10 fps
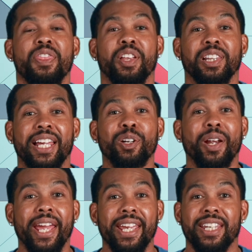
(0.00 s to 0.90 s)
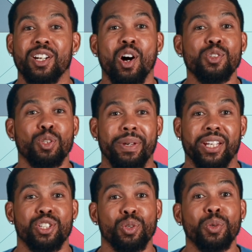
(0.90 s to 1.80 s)
The letter A can also make a
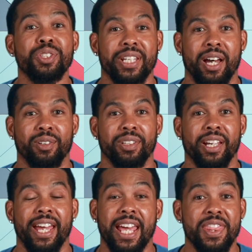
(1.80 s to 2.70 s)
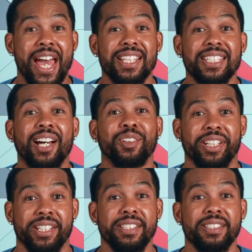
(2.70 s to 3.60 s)
short sound, and that sound
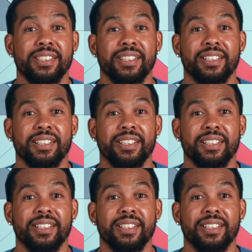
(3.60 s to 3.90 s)
is